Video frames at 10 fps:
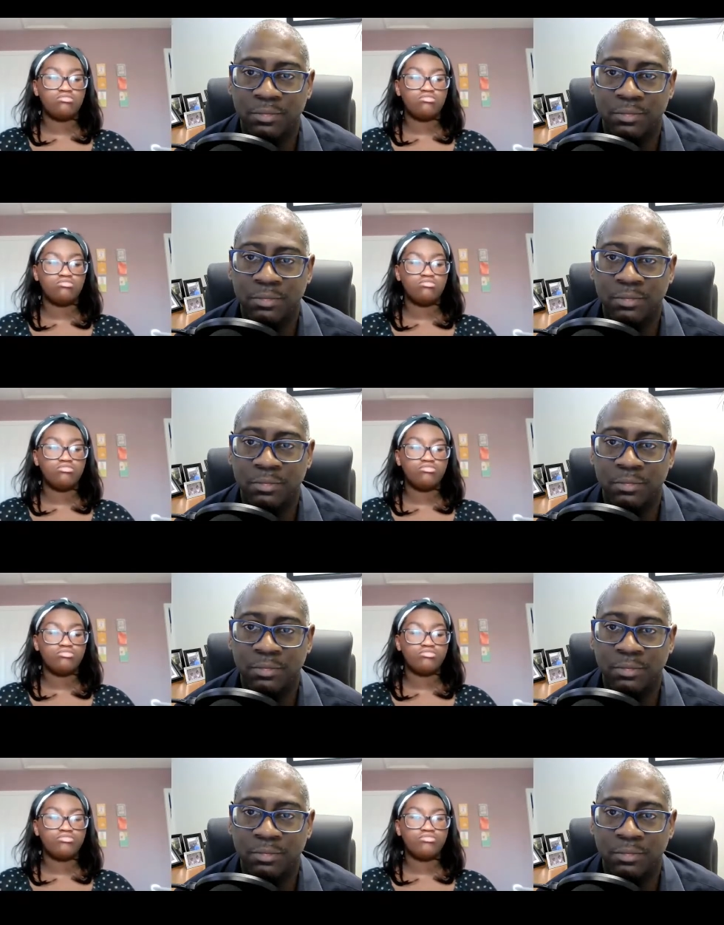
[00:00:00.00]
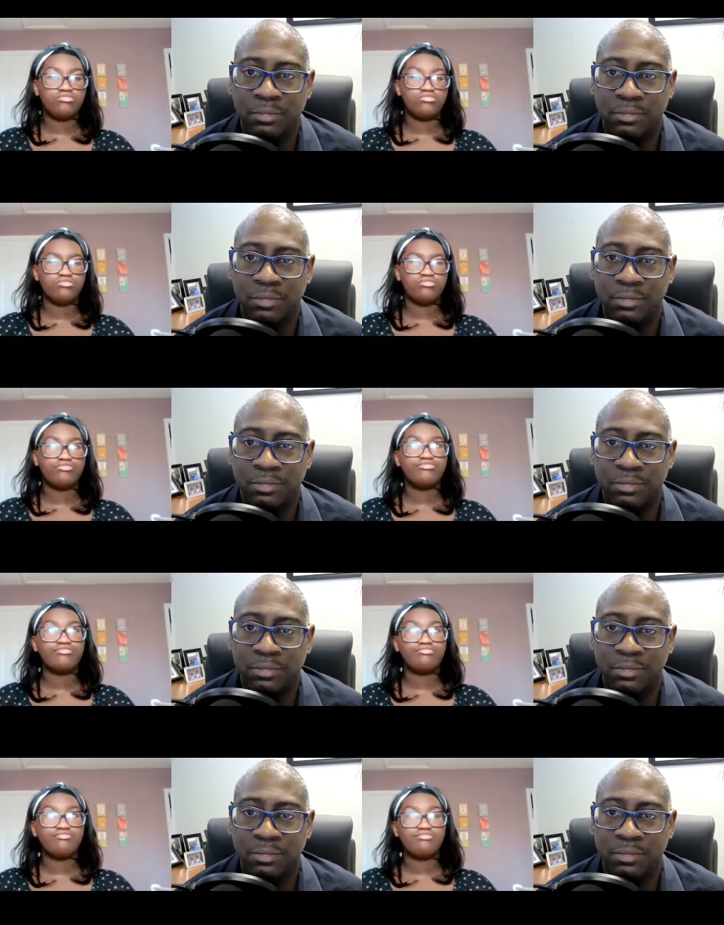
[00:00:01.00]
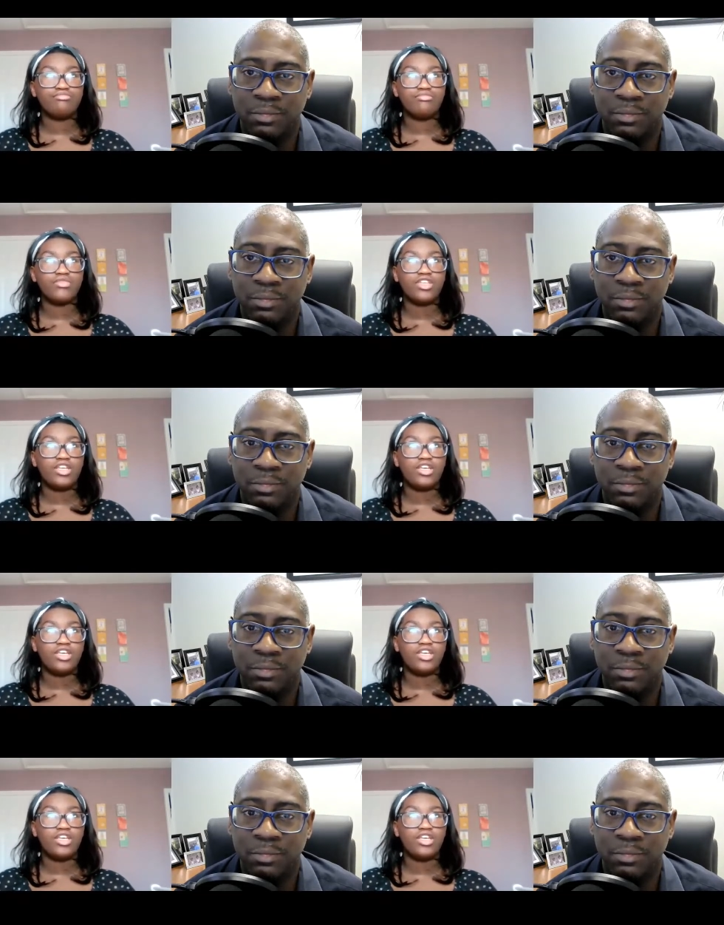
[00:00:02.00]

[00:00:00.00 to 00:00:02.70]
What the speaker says: [no speech]